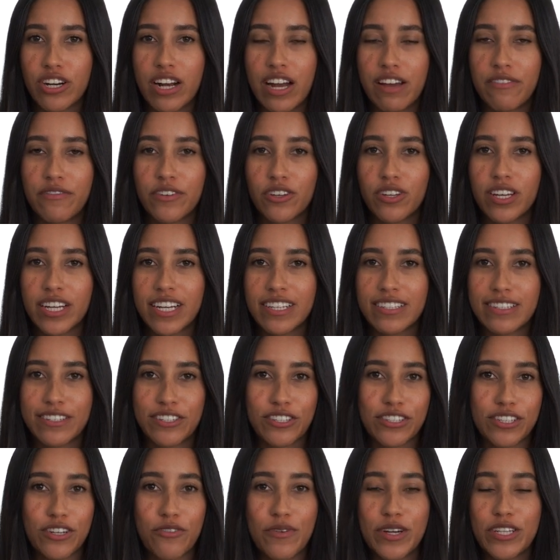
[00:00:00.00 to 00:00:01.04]
I feel like it's
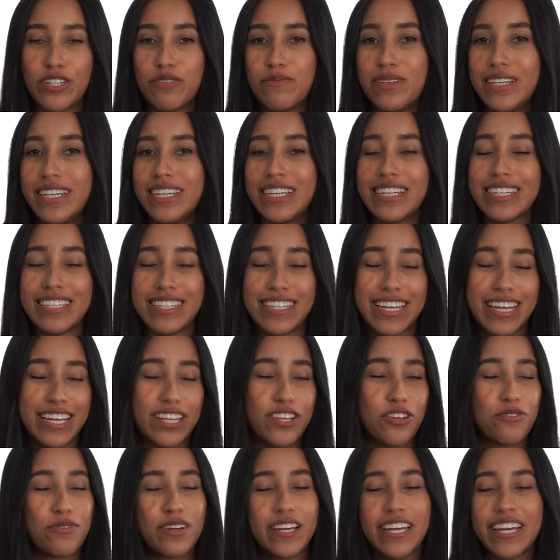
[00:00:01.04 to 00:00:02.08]
just going to be
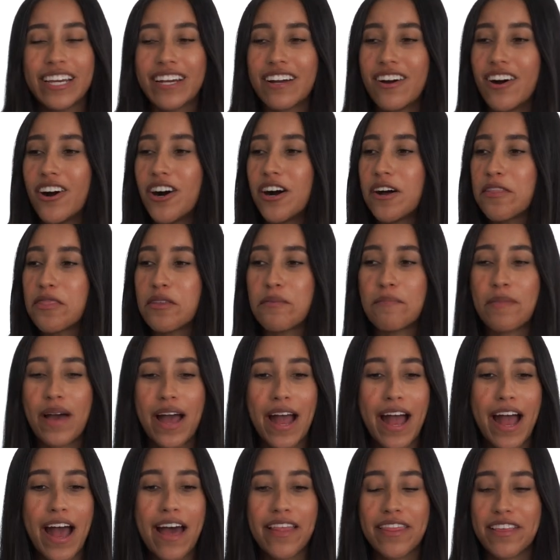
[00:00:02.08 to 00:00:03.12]
continuing on the
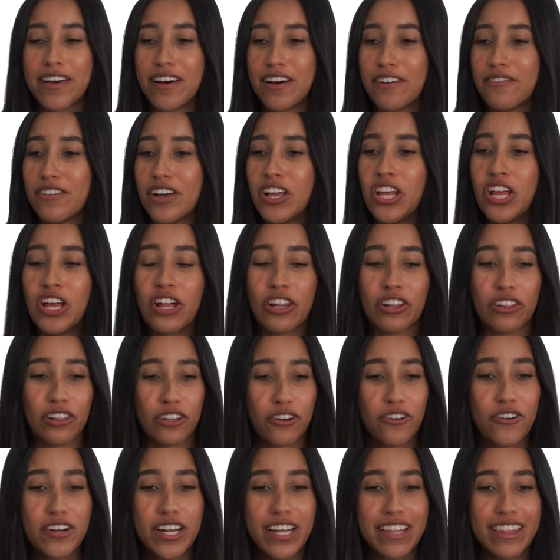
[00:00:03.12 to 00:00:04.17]
path of
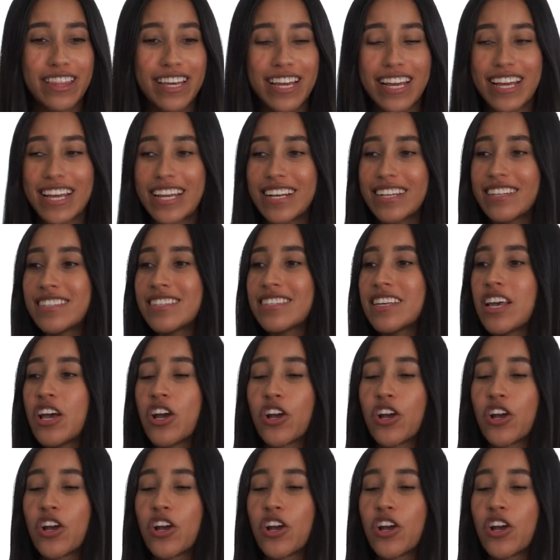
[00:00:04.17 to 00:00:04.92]
learning things,